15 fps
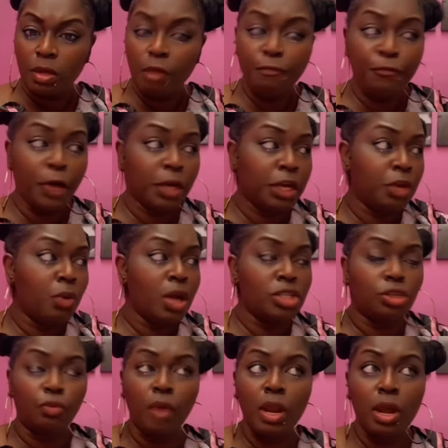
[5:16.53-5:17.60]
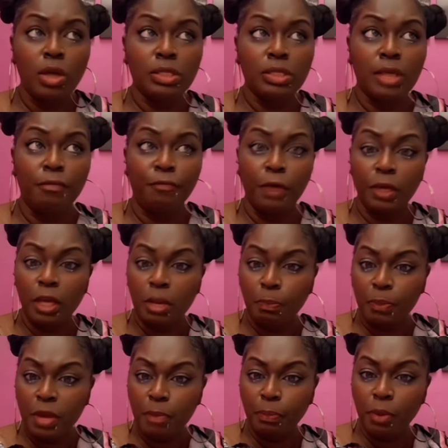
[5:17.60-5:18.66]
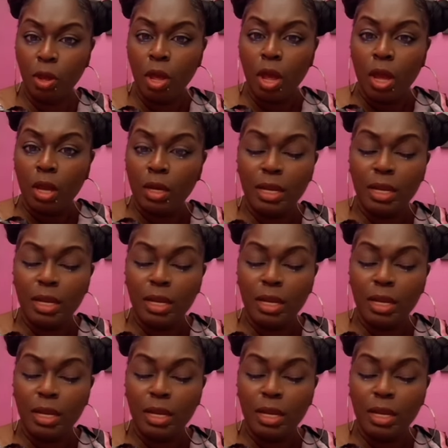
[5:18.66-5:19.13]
You fucking want to run out on fucking people.